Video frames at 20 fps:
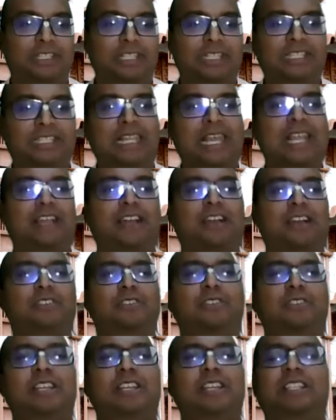Just like
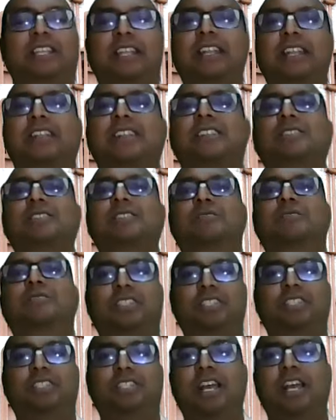Arjuna surrendered to
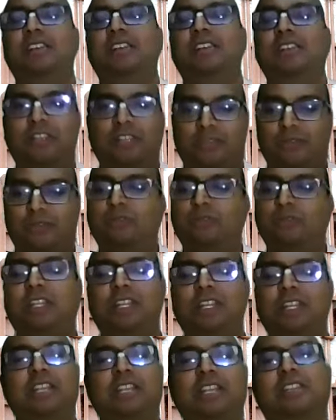Krishna, you
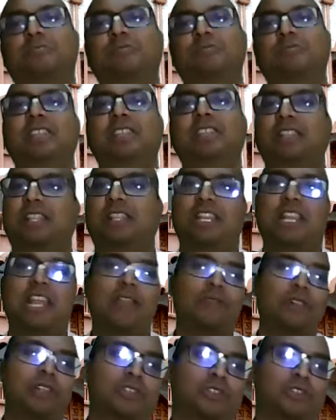surrender to me, then
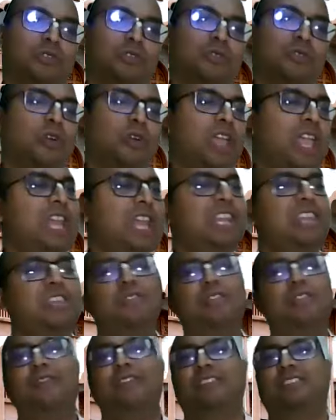I will show you
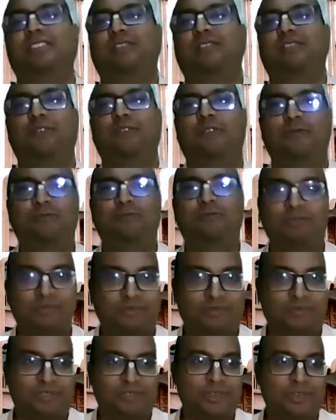any universal form
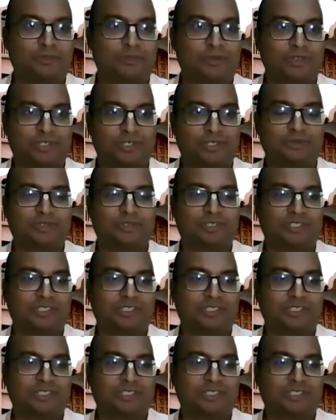you want.